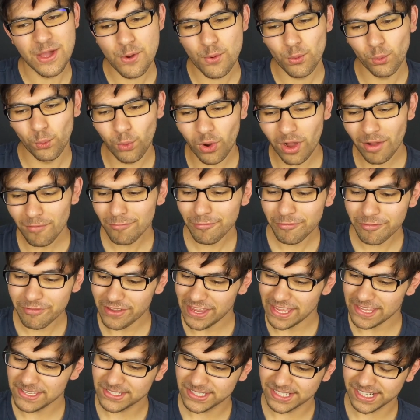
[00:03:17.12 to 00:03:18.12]
One
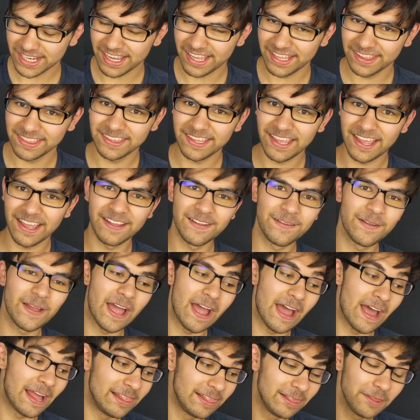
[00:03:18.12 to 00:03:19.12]
feature that
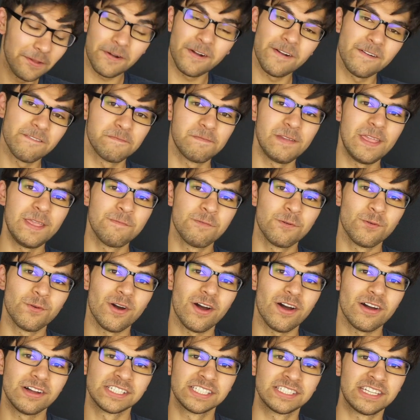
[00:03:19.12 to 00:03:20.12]
a lot of people
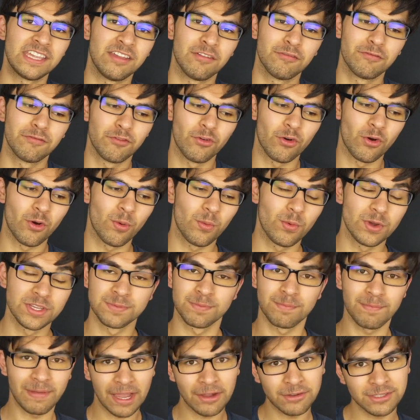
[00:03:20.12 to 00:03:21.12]
were asking for was
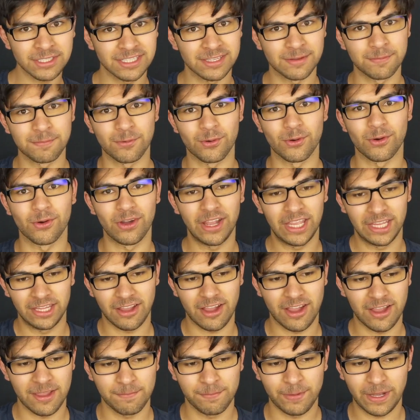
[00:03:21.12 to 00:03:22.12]
mouse support in
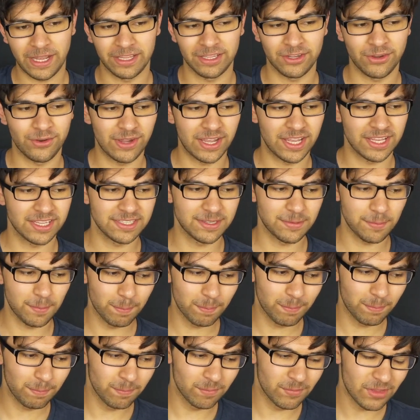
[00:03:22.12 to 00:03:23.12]
iPad OS.
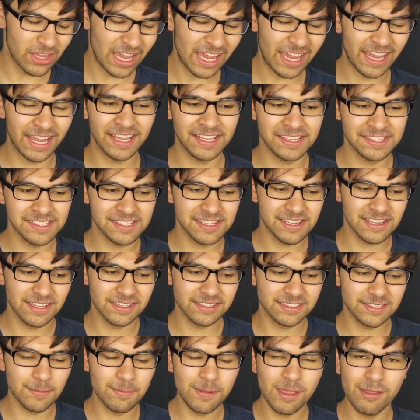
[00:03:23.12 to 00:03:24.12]
And
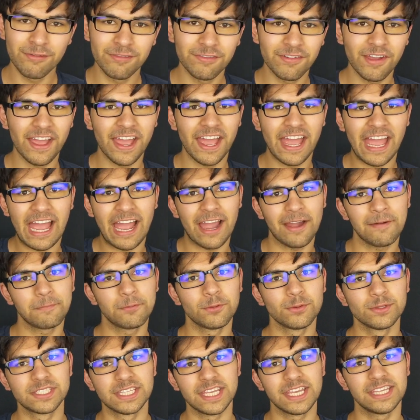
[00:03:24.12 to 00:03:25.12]
to be fair,
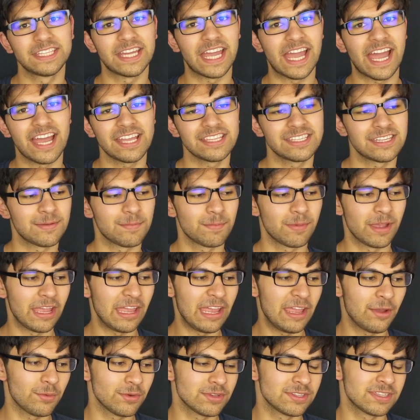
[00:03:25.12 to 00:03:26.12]
Apple did add it, but
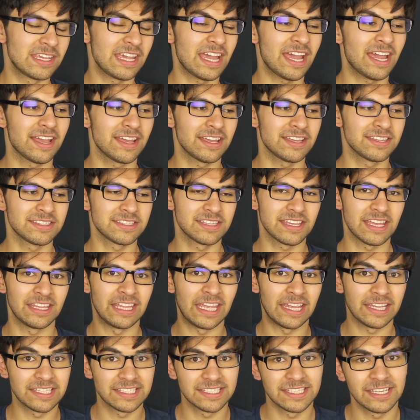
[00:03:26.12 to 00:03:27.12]
it was as an
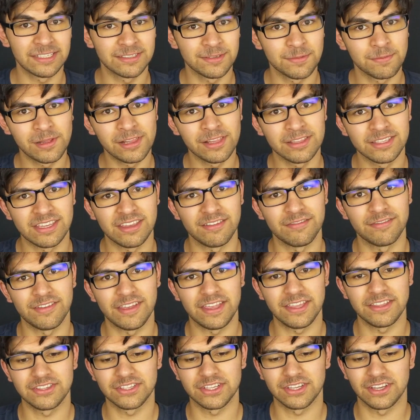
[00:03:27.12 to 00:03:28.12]
accessibility
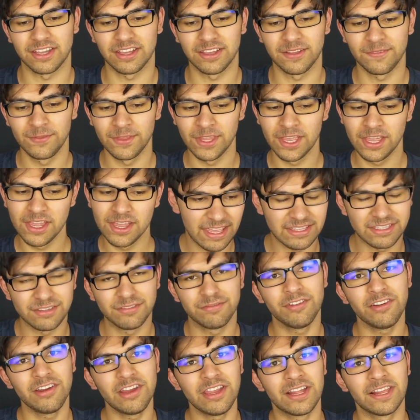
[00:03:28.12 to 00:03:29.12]
feature. It's a
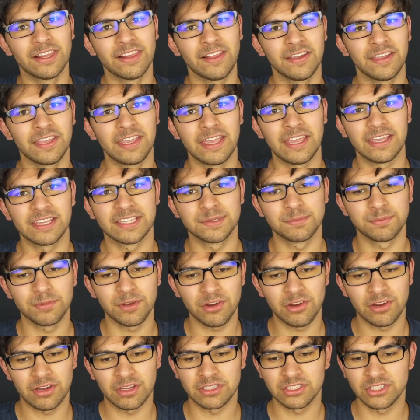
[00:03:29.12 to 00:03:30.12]
very clunky
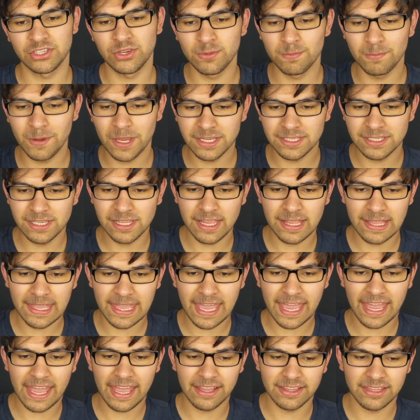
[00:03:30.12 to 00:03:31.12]
experience. You basically
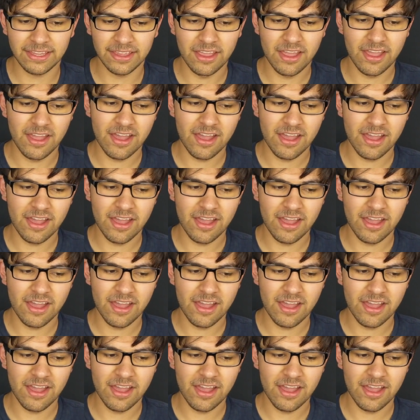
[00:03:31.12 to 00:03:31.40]
get